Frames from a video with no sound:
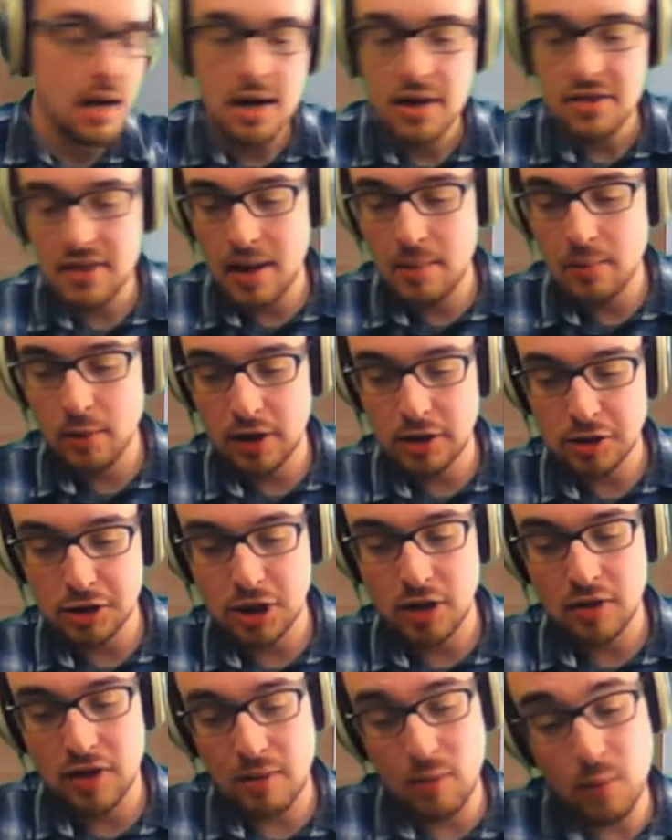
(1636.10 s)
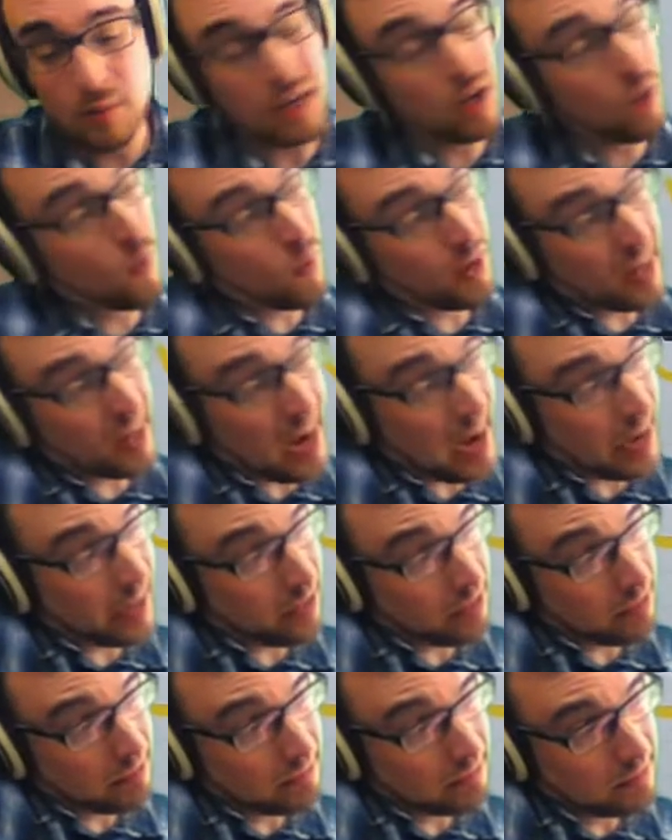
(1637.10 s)
Then we're going to show that when we go one
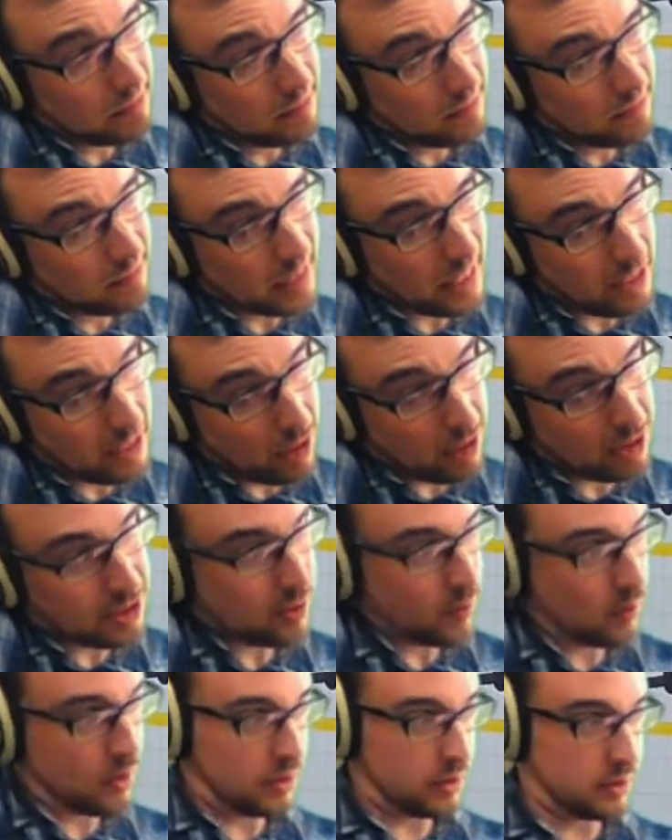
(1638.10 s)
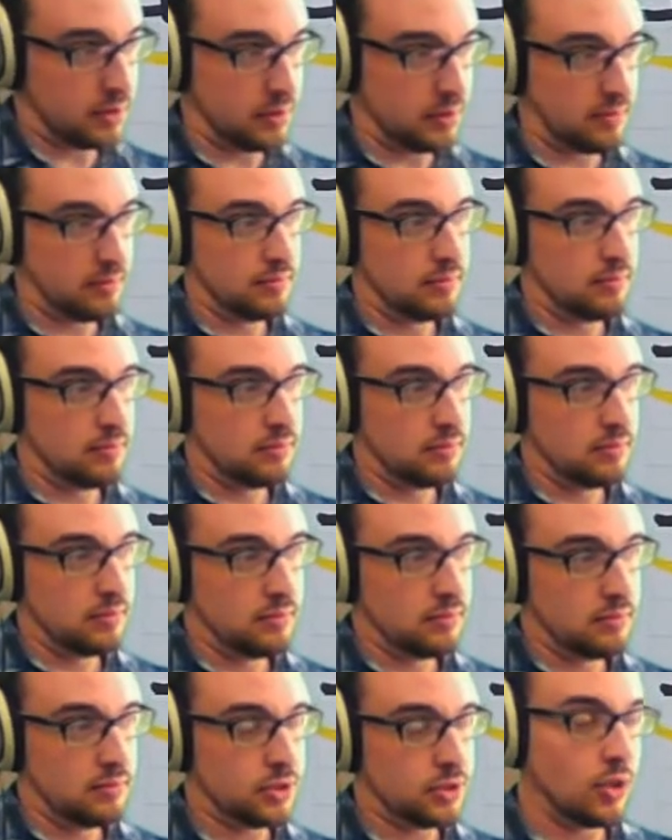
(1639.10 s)
higher, that it also works.
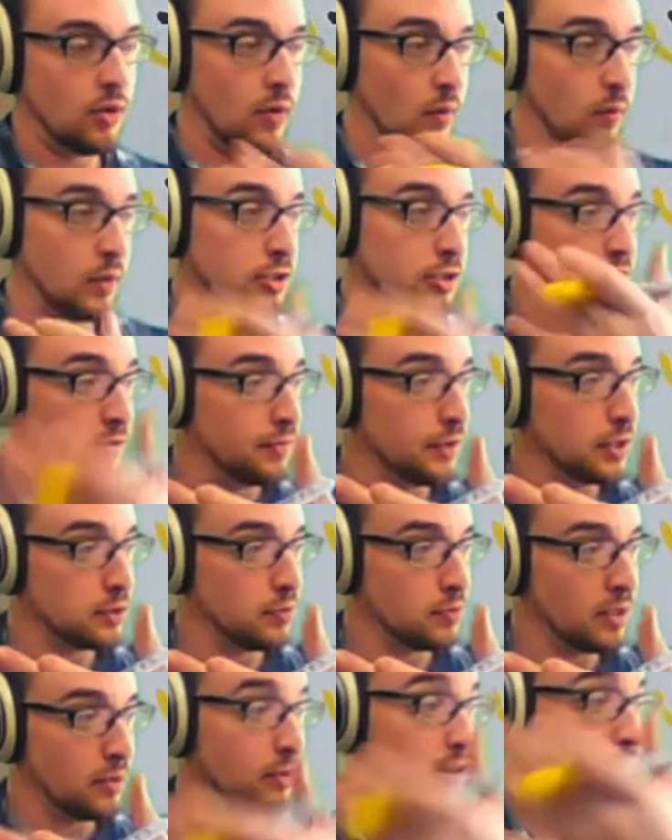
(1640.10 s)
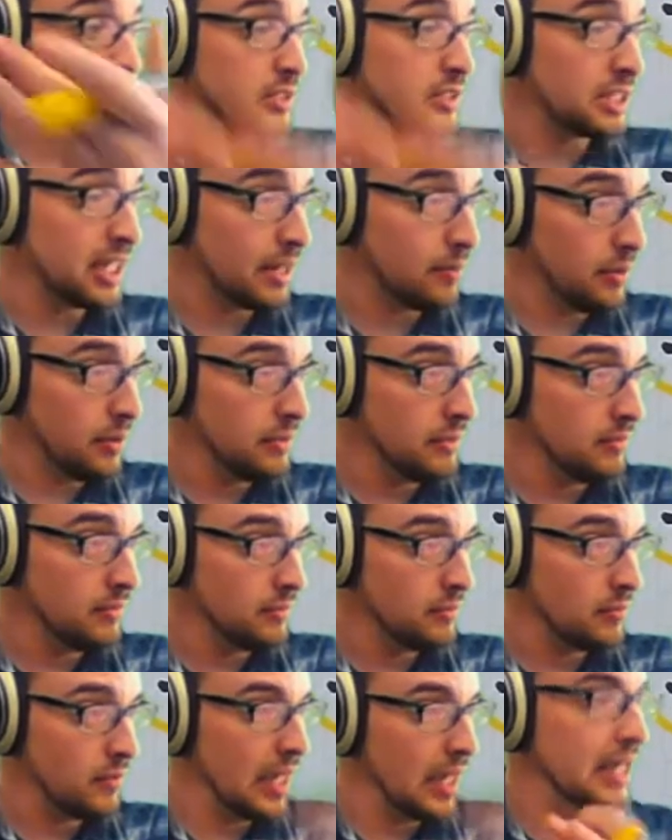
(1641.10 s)
So it works for the first one, it works for the second one,
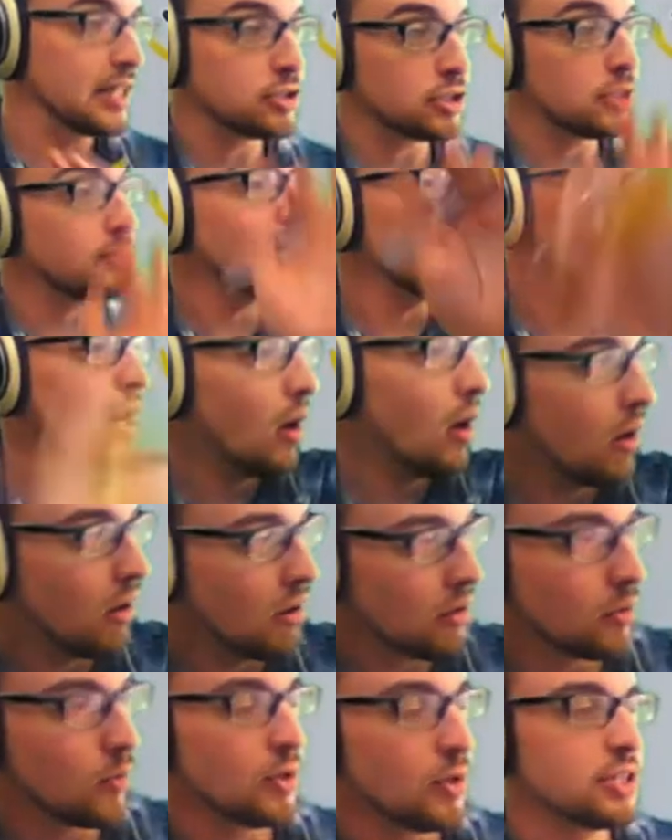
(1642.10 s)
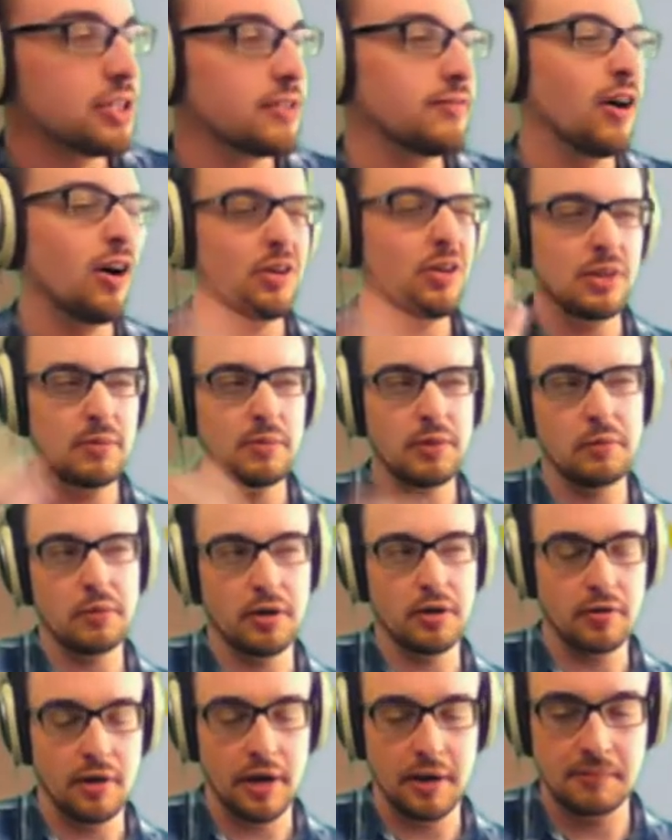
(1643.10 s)
right? It should make all the ones fall, and then we
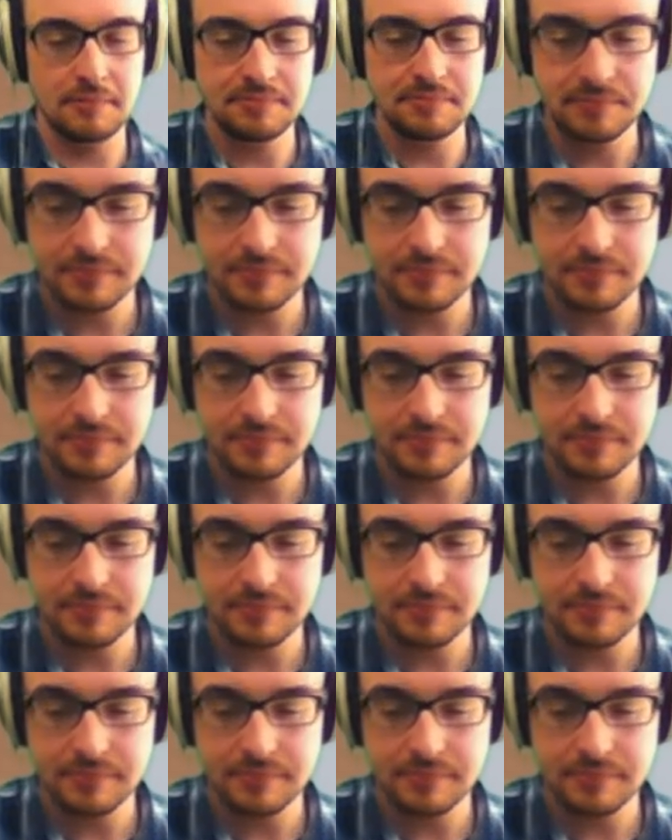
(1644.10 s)
win, right?